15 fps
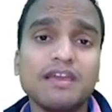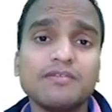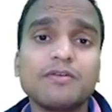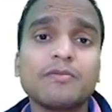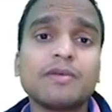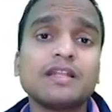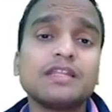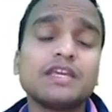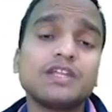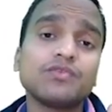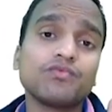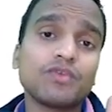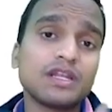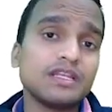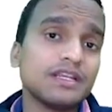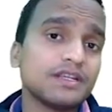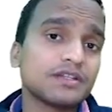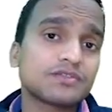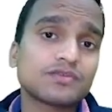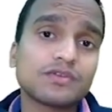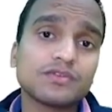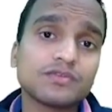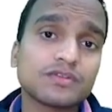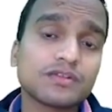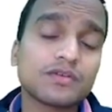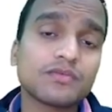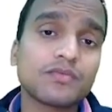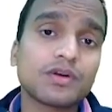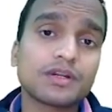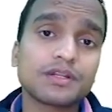ml in 1 liter solution of
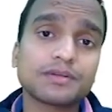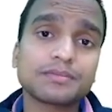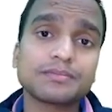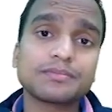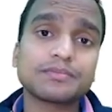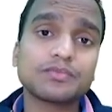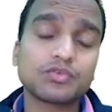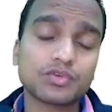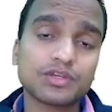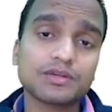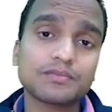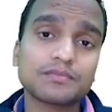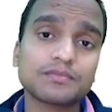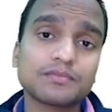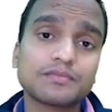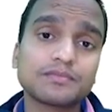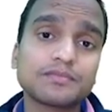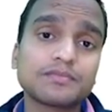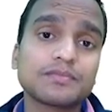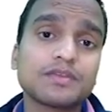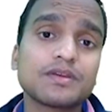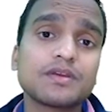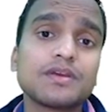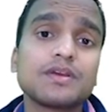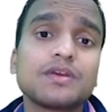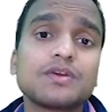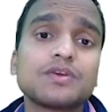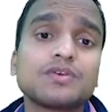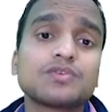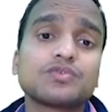water, okay.
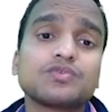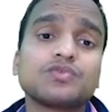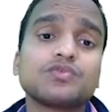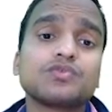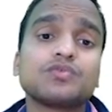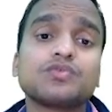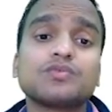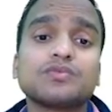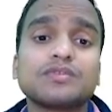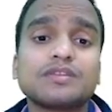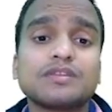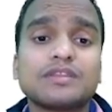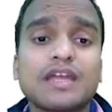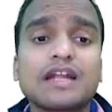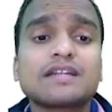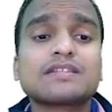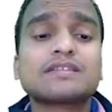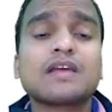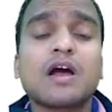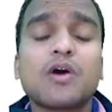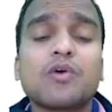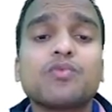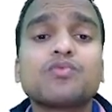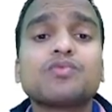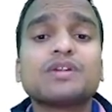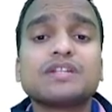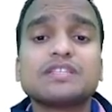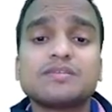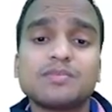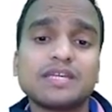So that's how it
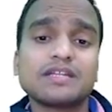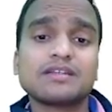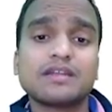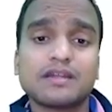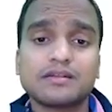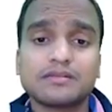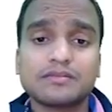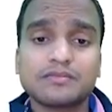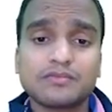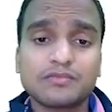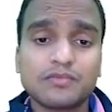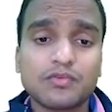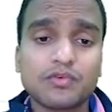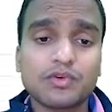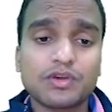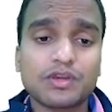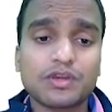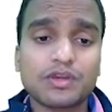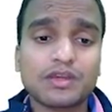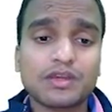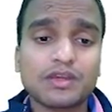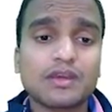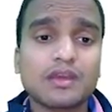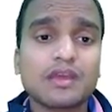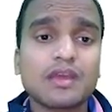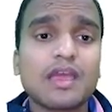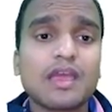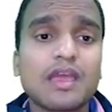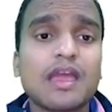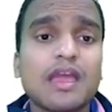is being done, okay.
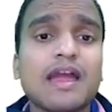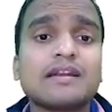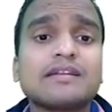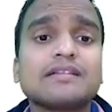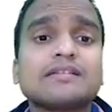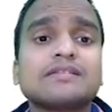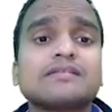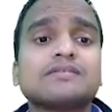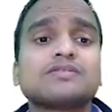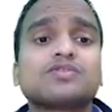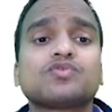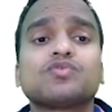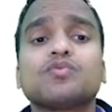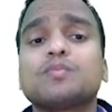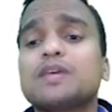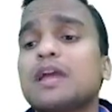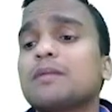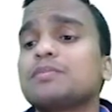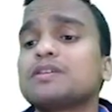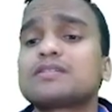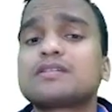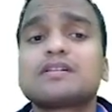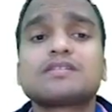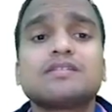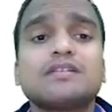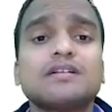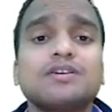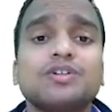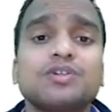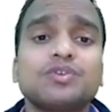And so we have discussed
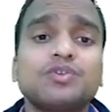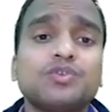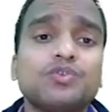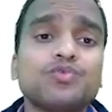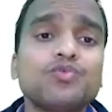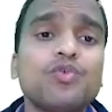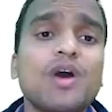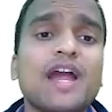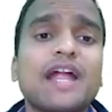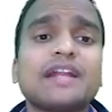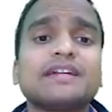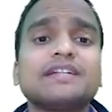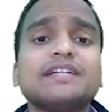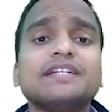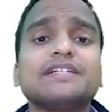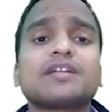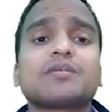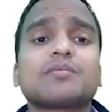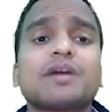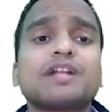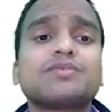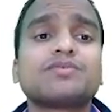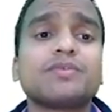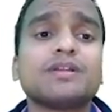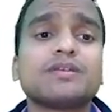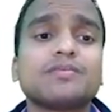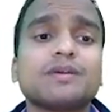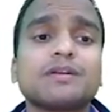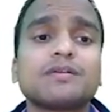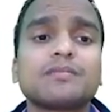here two anti-termite
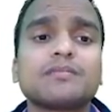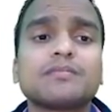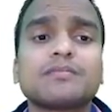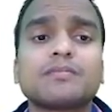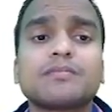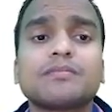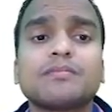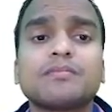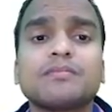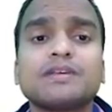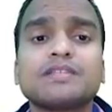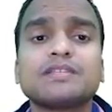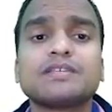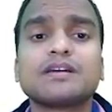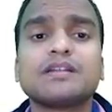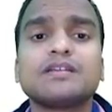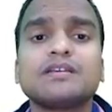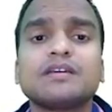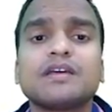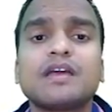treatment basically,